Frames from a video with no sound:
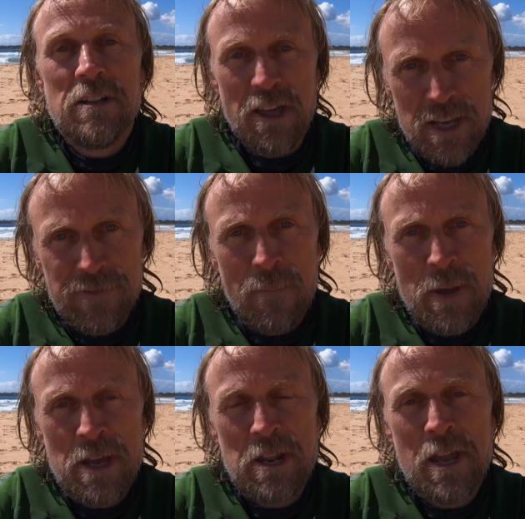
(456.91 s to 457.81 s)
Thanks for
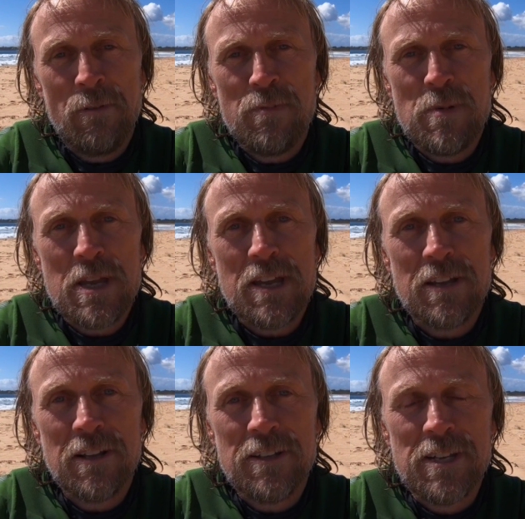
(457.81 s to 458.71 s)
being here with me,
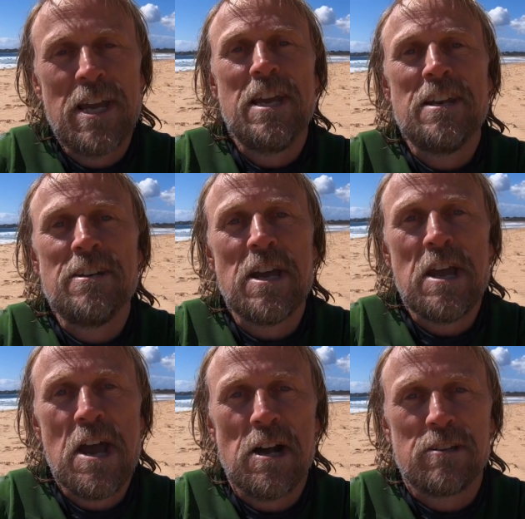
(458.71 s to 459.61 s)
day in,
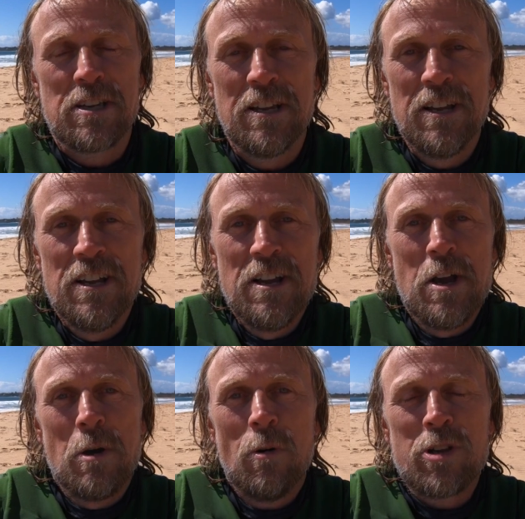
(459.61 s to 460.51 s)
day out,
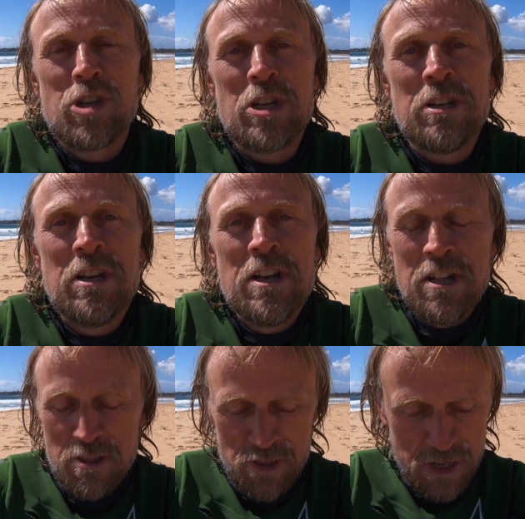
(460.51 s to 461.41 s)
watching
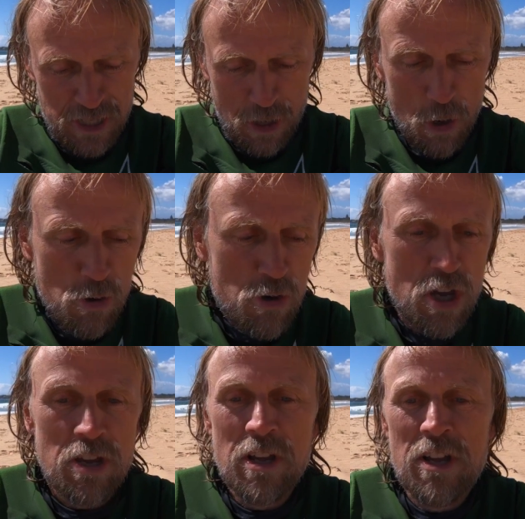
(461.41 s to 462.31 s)
this kook
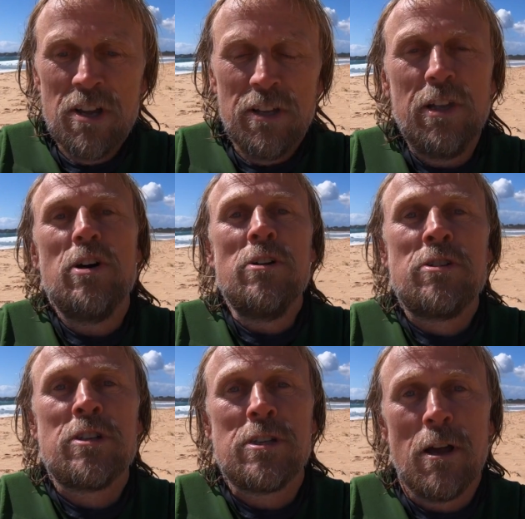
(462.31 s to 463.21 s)
learn
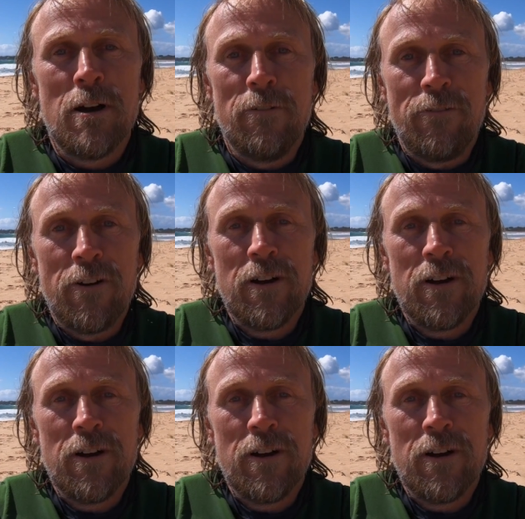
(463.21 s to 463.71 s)
to surf.